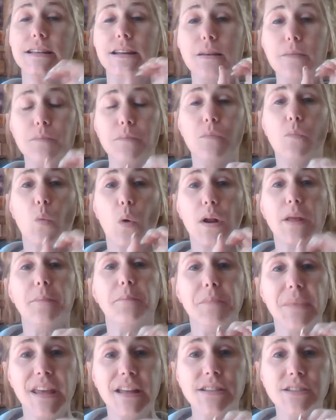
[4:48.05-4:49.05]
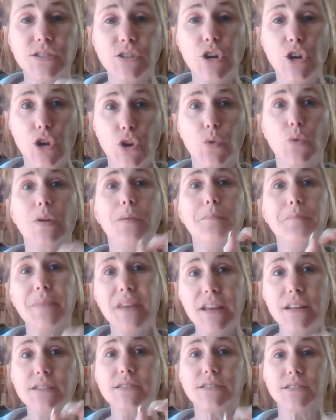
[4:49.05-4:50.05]
And what it means to you, it
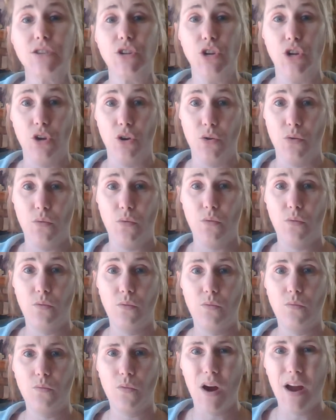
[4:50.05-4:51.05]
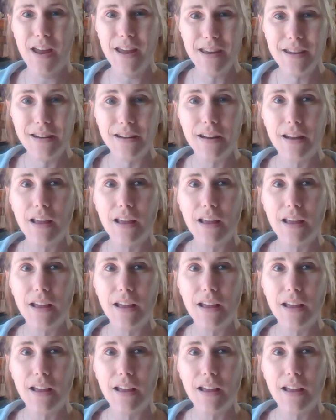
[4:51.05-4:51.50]
means to you, right?